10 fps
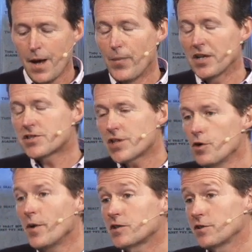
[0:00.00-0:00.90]
But
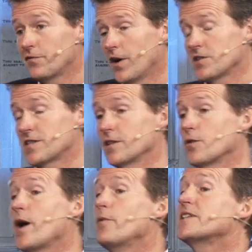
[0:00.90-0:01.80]
so much of fasting and
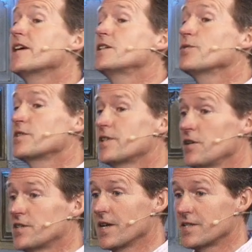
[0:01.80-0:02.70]
the way we tend to
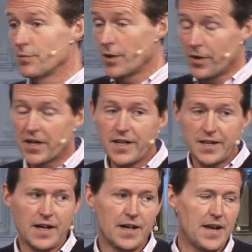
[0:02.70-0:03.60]
associate it biblically
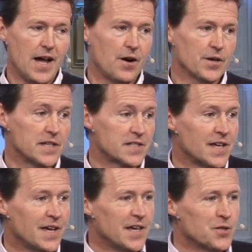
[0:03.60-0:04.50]
and now is
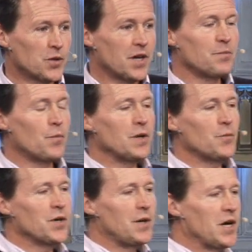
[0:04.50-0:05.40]
what
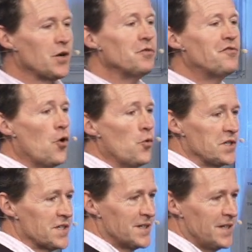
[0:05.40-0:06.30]
I might call forward.